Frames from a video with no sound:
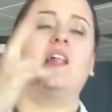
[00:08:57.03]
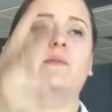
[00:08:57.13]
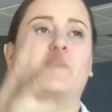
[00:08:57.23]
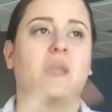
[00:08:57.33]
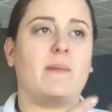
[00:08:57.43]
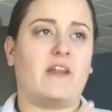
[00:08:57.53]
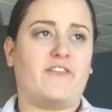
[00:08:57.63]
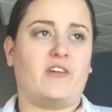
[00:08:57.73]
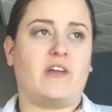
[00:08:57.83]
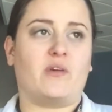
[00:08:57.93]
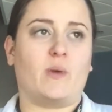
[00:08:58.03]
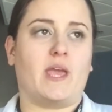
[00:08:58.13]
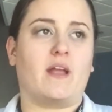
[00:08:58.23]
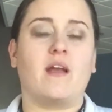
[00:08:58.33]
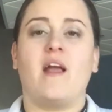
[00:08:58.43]
Let me pray about it for another
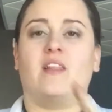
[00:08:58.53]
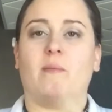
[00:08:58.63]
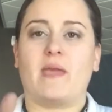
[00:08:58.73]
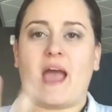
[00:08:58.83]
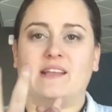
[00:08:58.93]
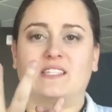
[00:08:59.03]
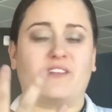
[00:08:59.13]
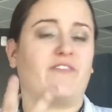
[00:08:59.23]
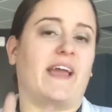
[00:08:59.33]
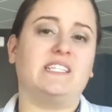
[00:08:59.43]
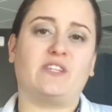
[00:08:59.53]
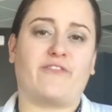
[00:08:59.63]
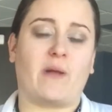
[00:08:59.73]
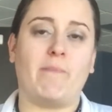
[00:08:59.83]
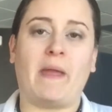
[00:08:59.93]
week. Let me ask advice
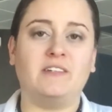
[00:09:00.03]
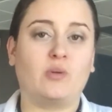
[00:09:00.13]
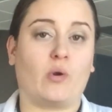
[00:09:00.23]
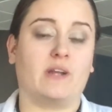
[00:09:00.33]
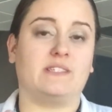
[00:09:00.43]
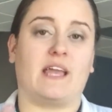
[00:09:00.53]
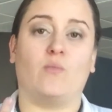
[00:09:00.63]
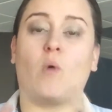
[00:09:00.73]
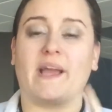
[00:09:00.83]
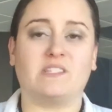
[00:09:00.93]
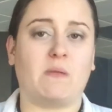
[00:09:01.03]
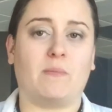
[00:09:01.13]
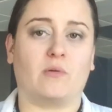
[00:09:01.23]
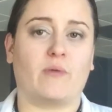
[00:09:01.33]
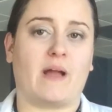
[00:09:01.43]
from mentors and wise
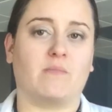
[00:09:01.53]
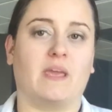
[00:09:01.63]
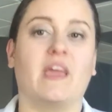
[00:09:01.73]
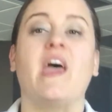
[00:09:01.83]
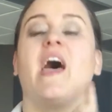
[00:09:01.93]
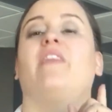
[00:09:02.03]
people around me.